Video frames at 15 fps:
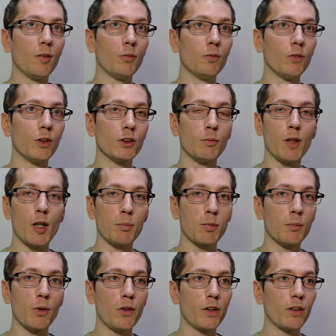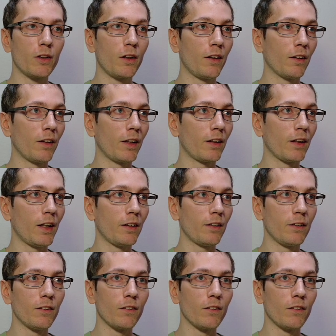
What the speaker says: which I'm not promoting or anything like that.